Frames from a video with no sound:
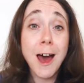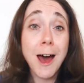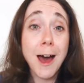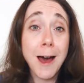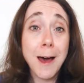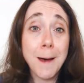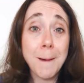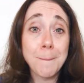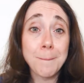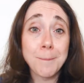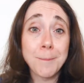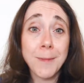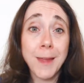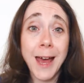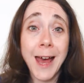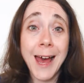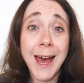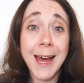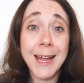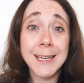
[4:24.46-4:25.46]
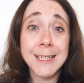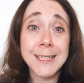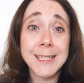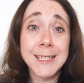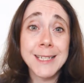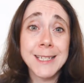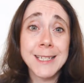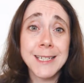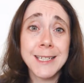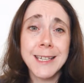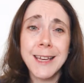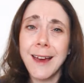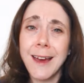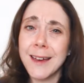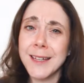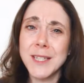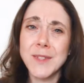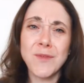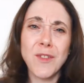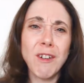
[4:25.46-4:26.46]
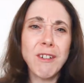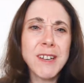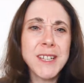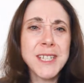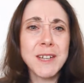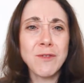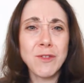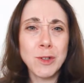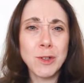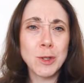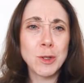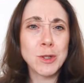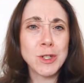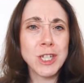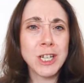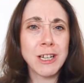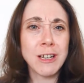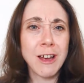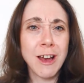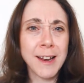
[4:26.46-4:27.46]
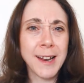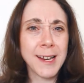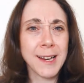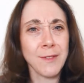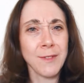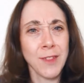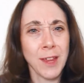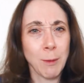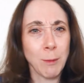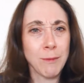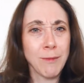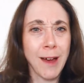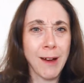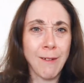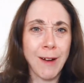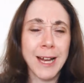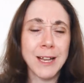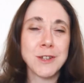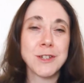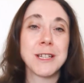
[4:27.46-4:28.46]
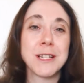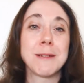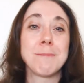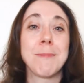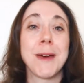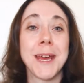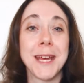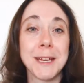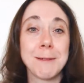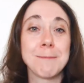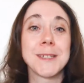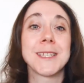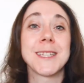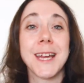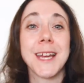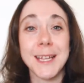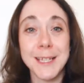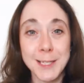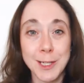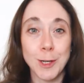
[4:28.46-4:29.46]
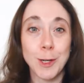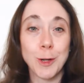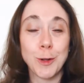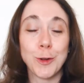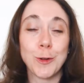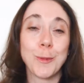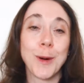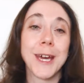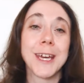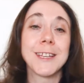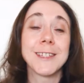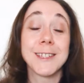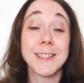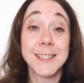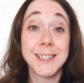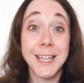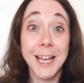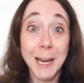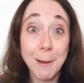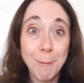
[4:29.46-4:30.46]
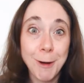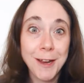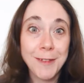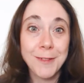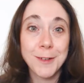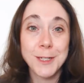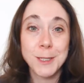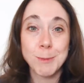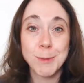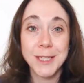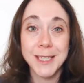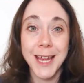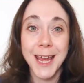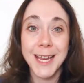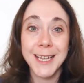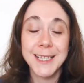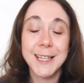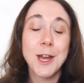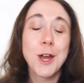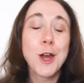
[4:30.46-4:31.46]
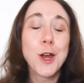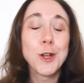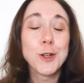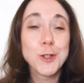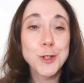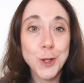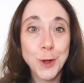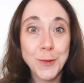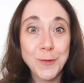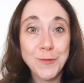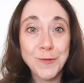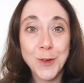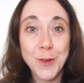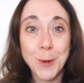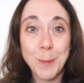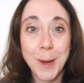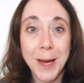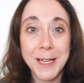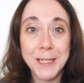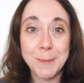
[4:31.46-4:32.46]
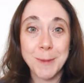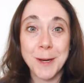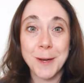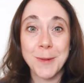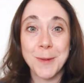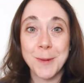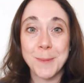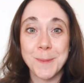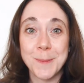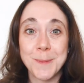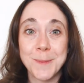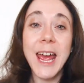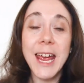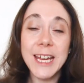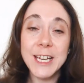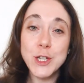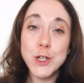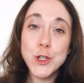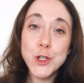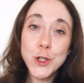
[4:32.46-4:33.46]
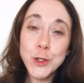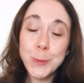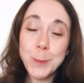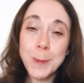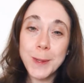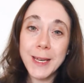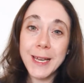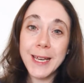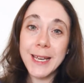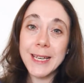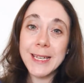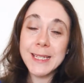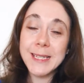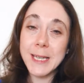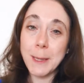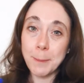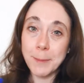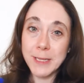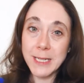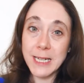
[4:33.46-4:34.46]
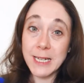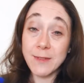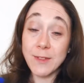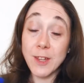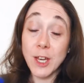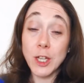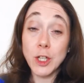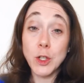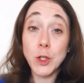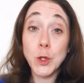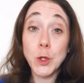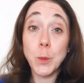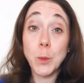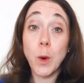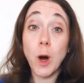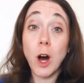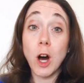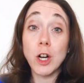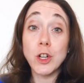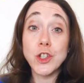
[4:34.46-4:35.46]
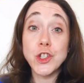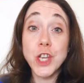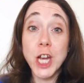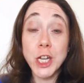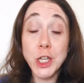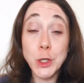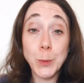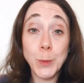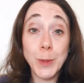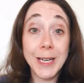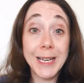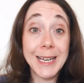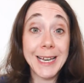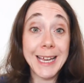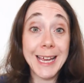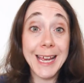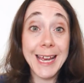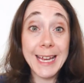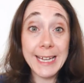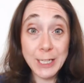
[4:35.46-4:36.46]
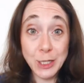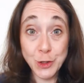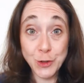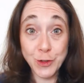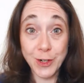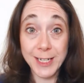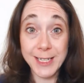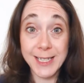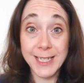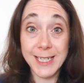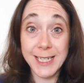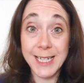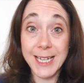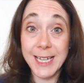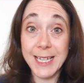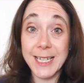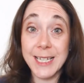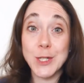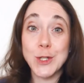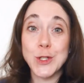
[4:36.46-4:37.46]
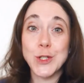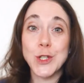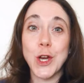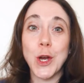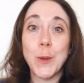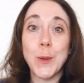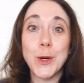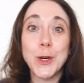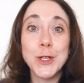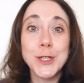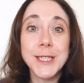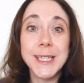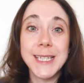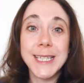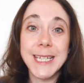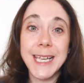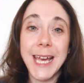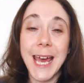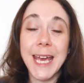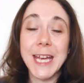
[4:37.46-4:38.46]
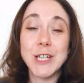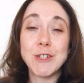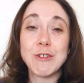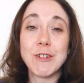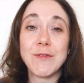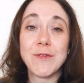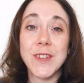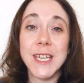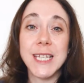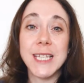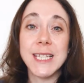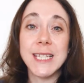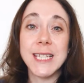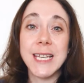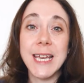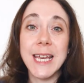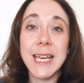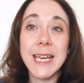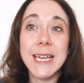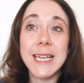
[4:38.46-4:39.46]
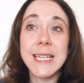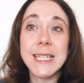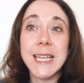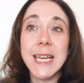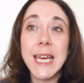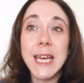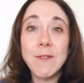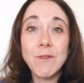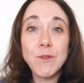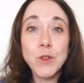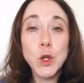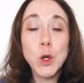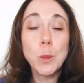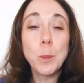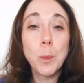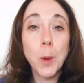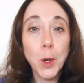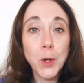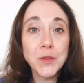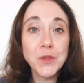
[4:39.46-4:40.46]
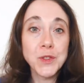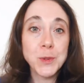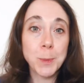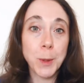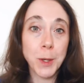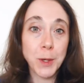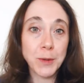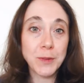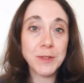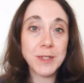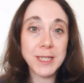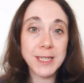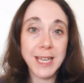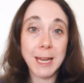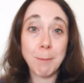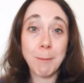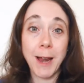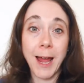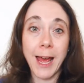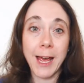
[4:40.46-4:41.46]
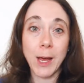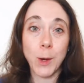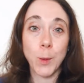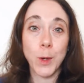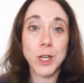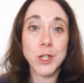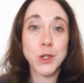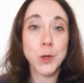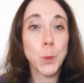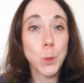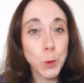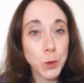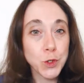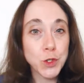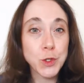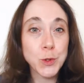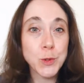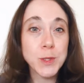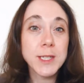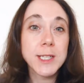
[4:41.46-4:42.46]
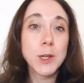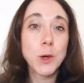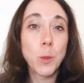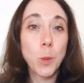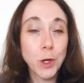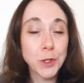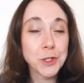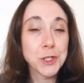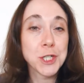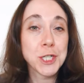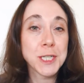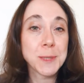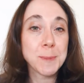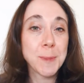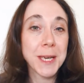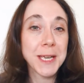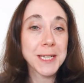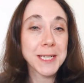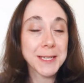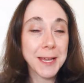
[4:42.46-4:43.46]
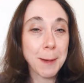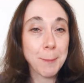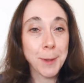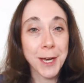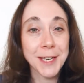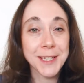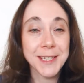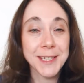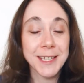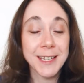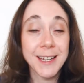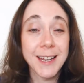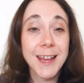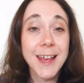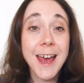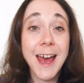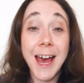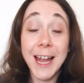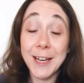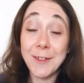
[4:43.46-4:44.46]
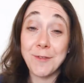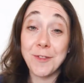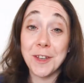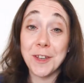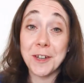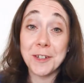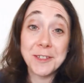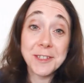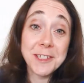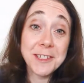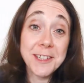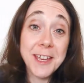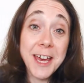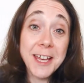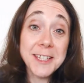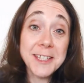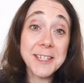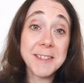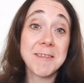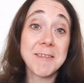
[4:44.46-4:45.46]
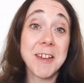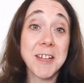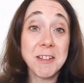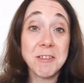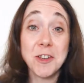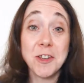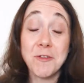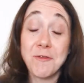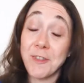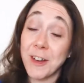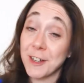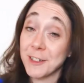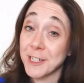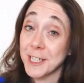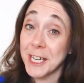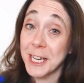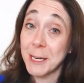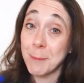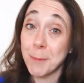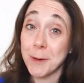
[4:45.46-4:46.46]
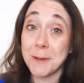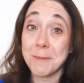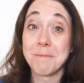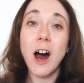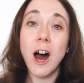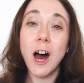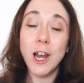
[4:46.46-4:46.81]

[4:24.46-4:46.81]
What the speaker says: And yeah, it's very difficult to learn anything without actually making mistakes along the way. So celebrate those mistakes, don't feel bad about them. It should be somebody that you are genuinely interested in. So a good indicator of this is if you both spoke the same language, would you still want to speak to that person? And if the answer is yes, then you found a keeper.